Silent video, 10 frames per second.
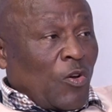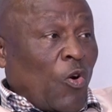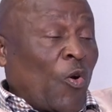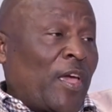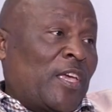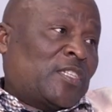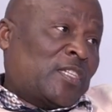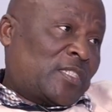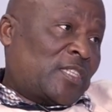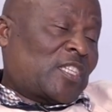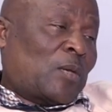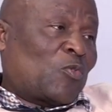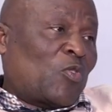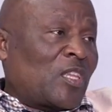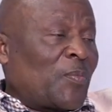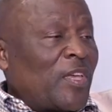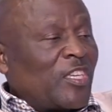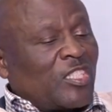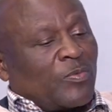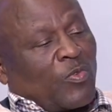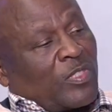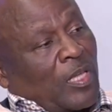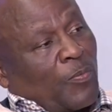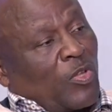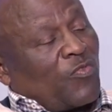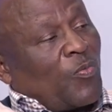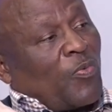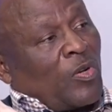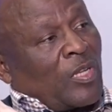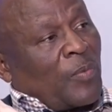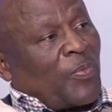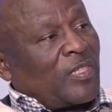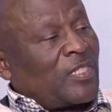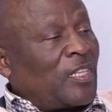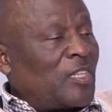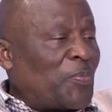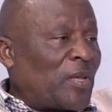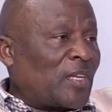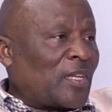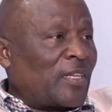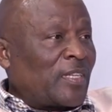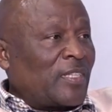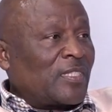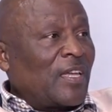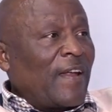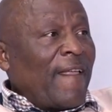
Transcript: or agents. This time we call them agents because they're both for political parties and independent candidates.